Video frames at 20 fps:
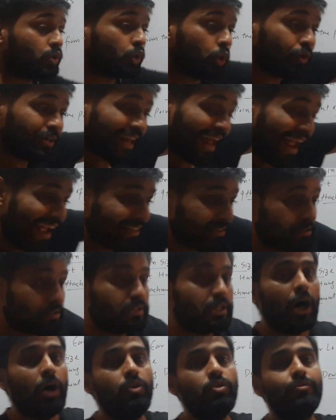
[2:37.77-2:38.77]
don't hang
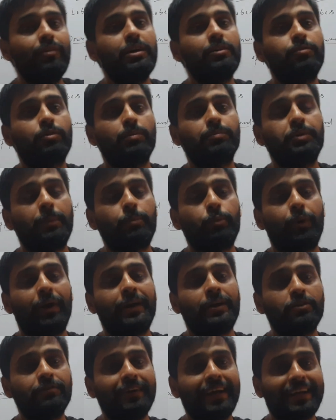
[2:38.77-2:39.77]
downward from the
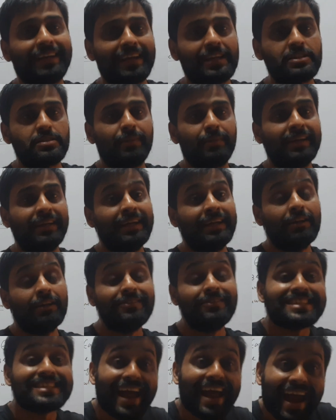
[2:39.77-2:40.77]
point of attachment,
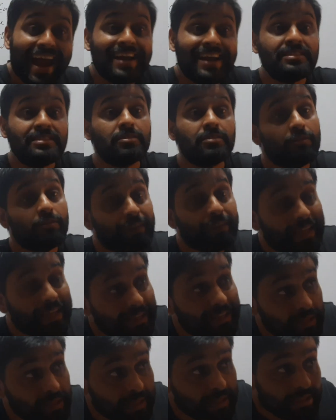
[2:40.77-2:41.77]
which ends
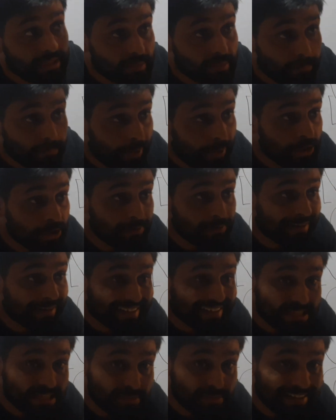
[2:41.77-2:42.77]
where the point of
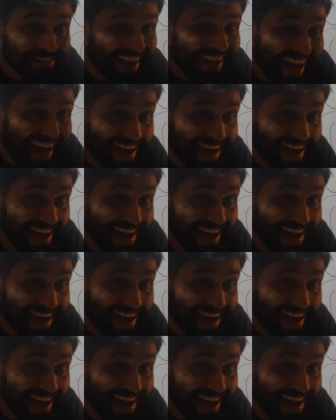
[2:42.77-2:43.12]
attachment